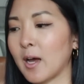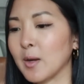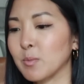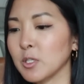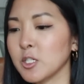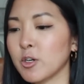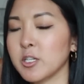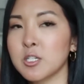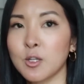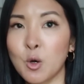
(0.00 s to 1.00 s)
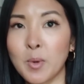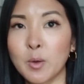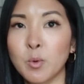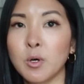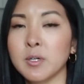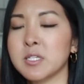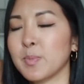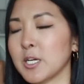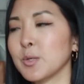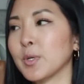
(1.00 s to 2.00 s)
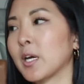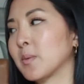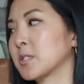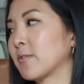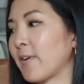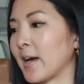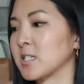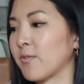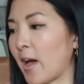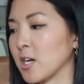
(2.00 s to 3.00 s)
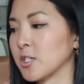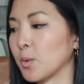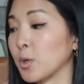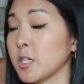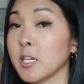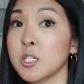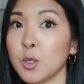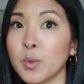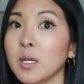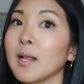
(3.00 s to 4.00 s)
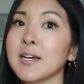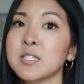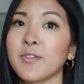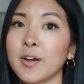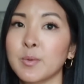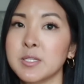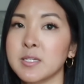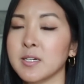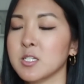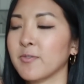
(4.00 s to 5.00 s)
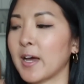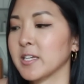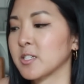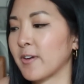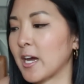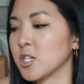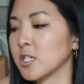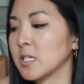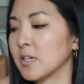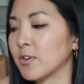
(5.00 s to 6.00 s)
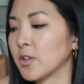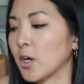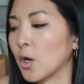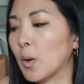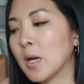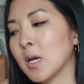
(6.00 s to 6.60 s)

I'm really trying to slow my roll, especially when it comes to fast fashion, which I still would classify Aritzia as fast fashion, even though